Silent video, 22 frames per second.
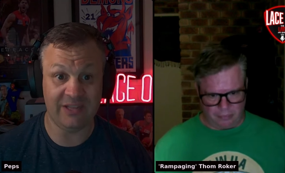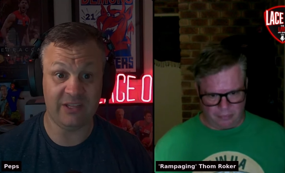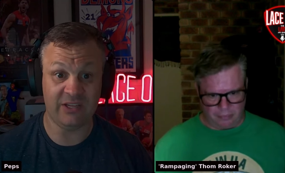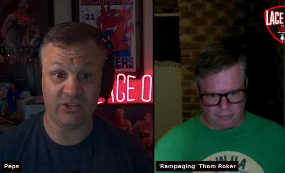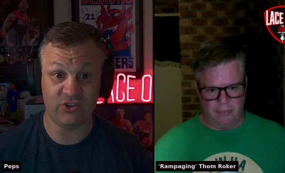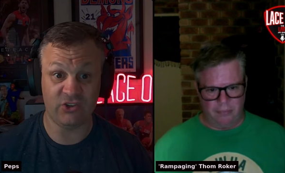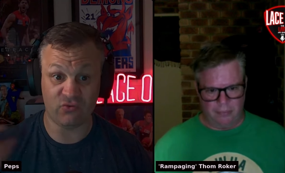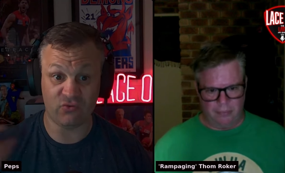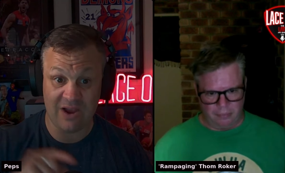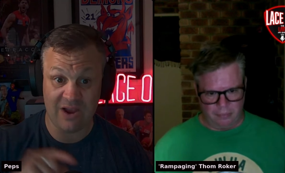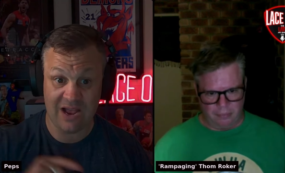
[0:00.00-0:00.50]

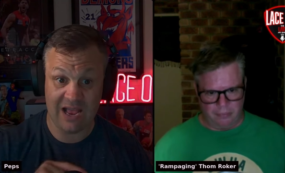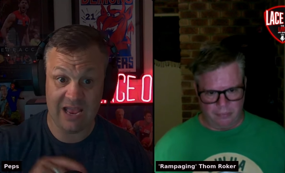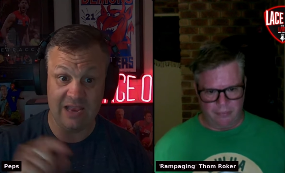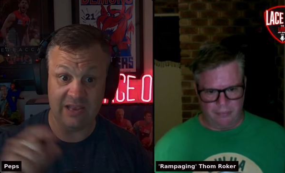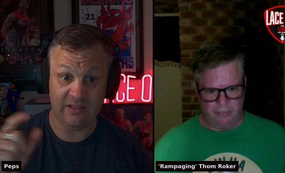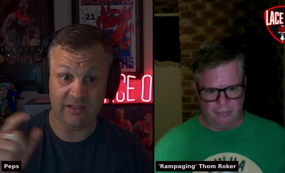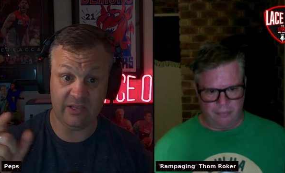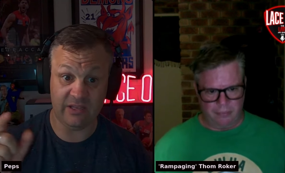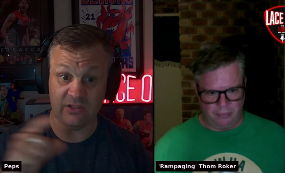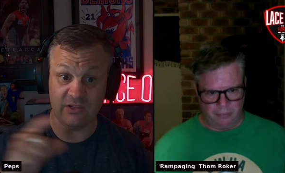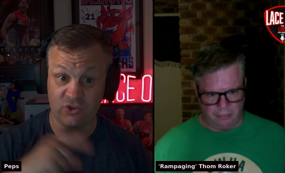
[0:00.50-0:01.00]
Speaker 1: in
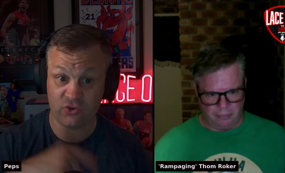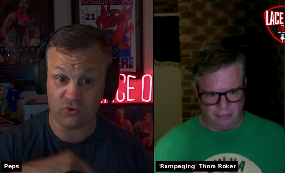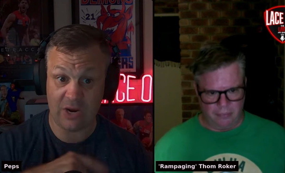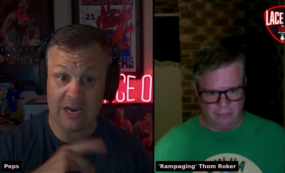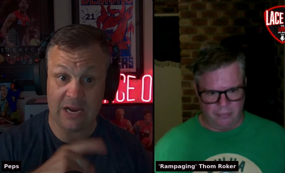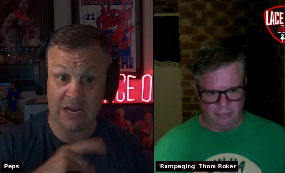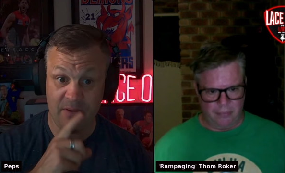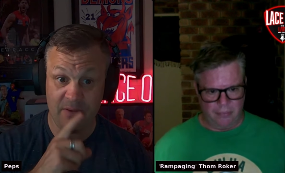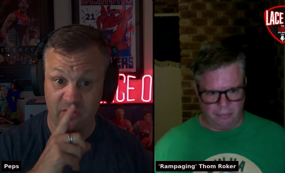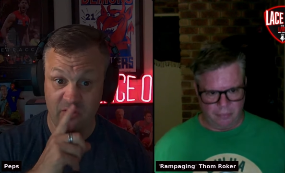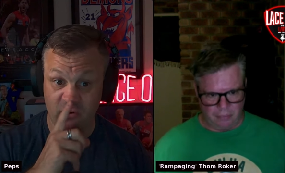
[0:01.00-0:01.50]
the
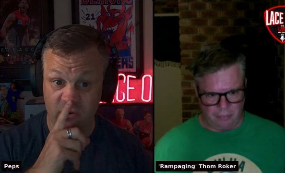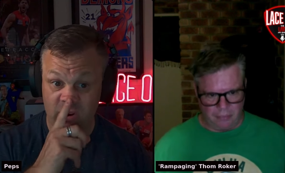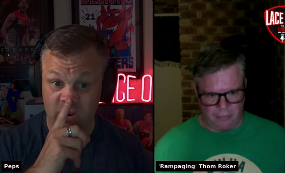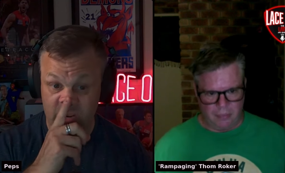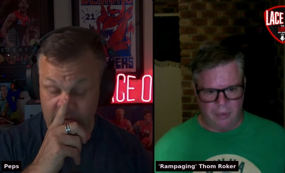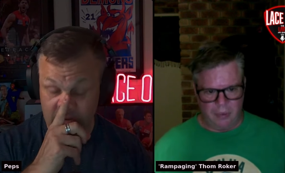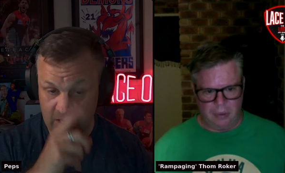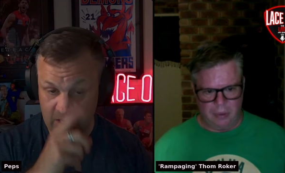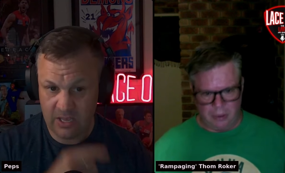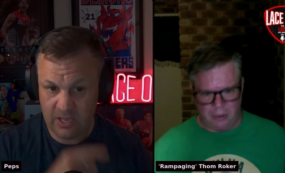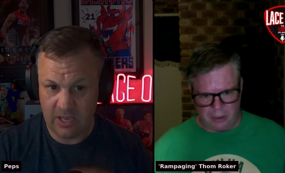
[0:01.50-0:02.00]
trade
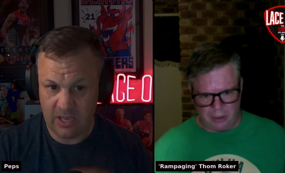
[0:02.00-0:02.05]
period,